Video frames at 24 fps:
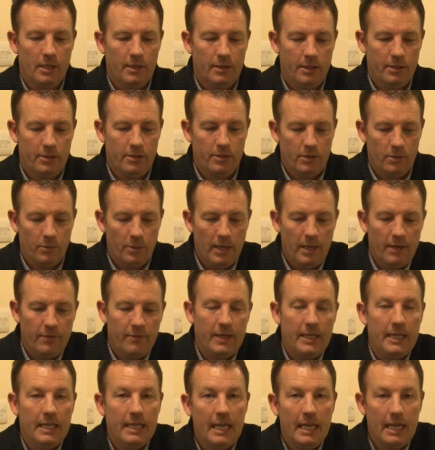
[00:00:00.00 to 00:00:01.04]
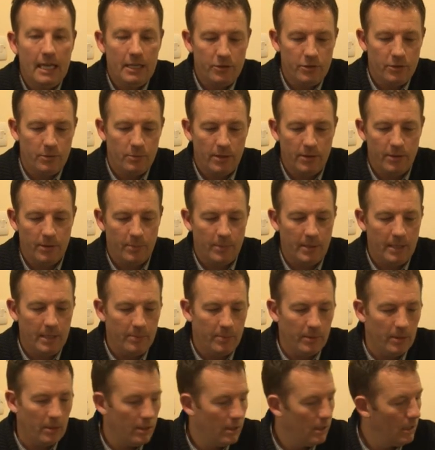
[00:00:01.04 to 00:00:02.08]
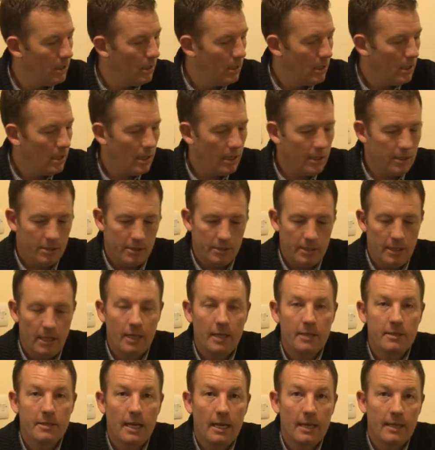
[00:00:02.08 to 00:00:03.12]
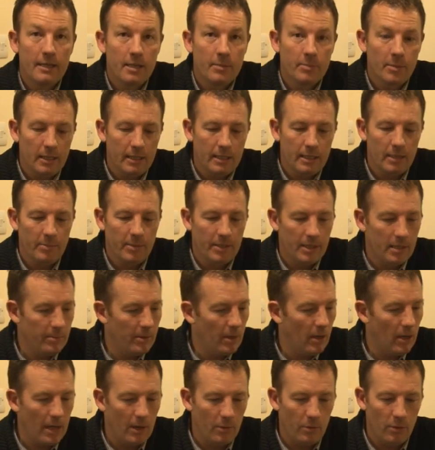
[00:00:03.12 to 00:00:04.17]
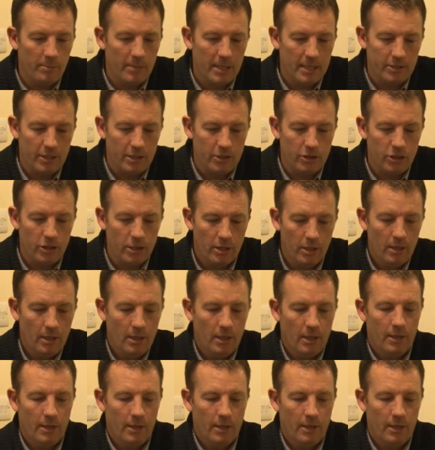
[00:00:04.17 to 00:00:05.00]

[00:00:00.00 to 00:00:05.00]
This is a way of engaging with the people and telling them a little bit about our message.